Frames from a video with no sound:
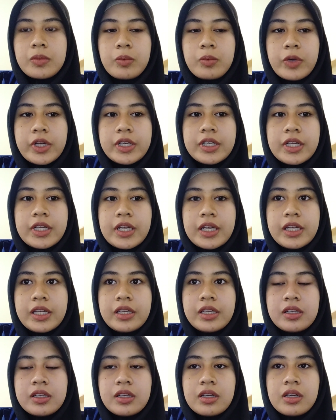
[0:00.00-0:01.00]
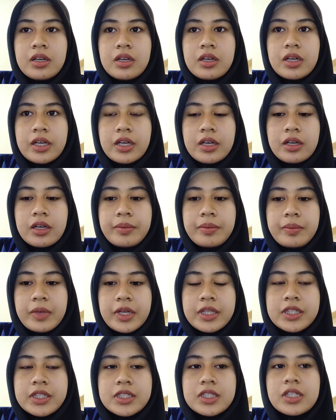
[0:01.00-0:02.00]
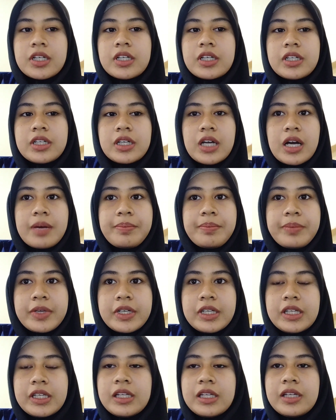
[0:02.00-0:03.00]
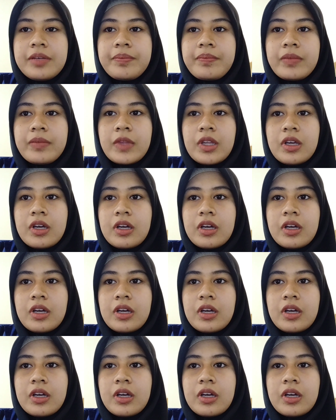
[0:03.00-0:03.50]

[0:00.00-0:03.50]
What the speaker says: when they enter the company,